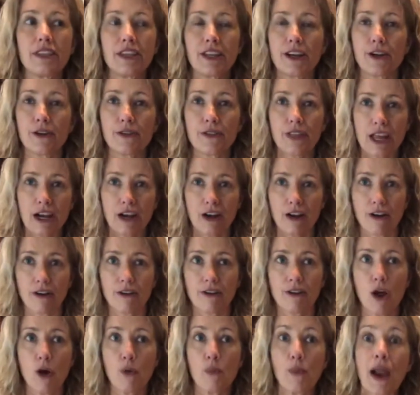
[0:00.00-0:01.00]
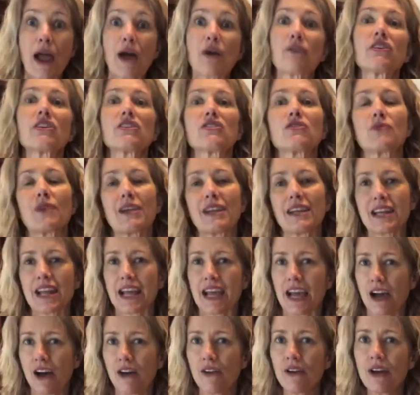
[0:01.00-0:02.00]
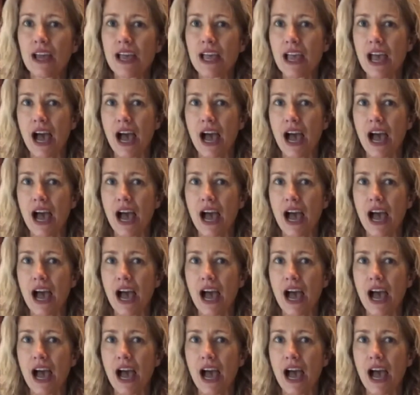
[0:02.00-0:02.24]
that are around us right now,